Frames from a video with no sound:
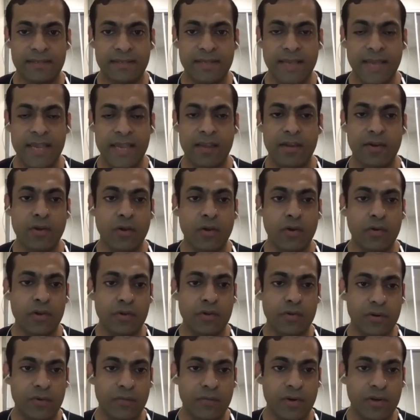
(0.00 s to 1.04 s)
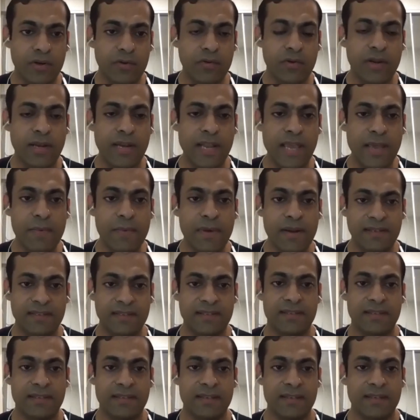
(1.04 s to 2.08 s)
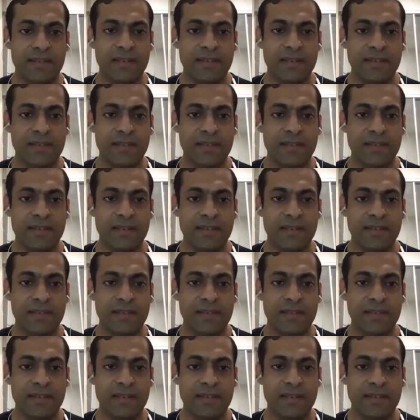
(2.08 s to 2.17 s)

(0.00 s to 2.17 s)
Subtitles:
saying, or what your neighbor is